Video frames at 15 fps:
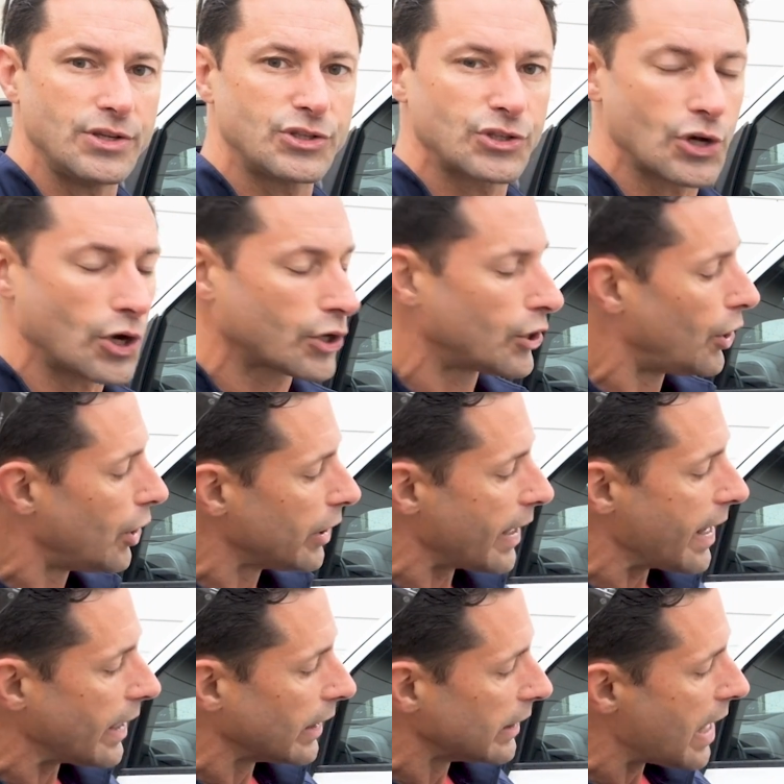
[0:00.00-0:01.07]
circle
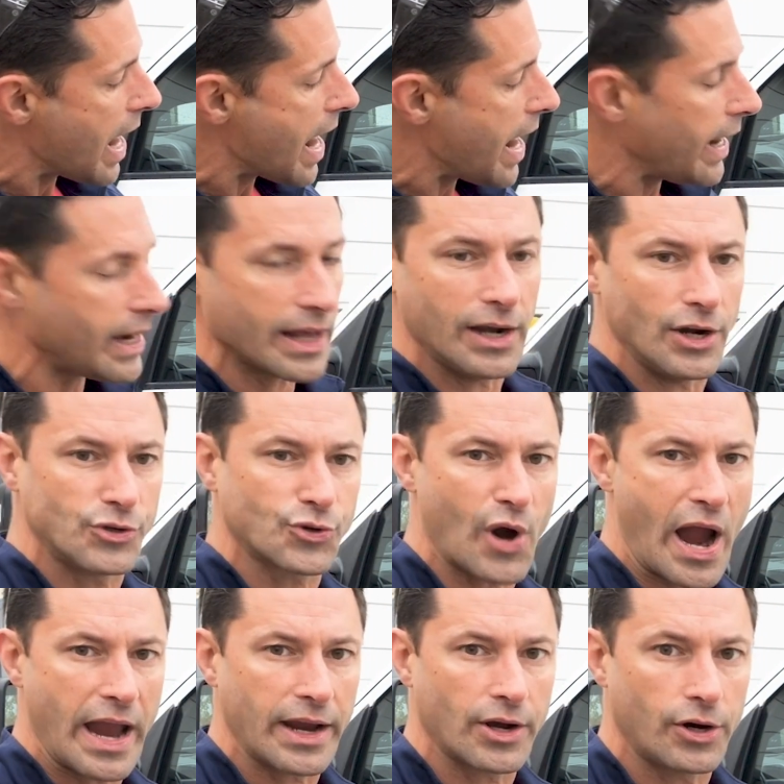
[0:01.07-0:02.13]
and a line and a
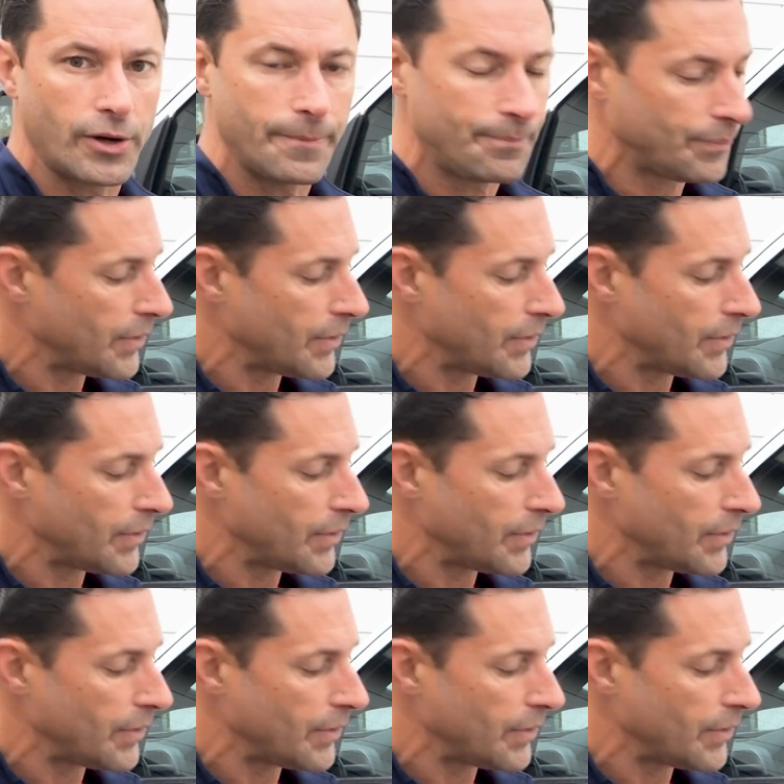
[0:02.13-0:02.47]
triangle.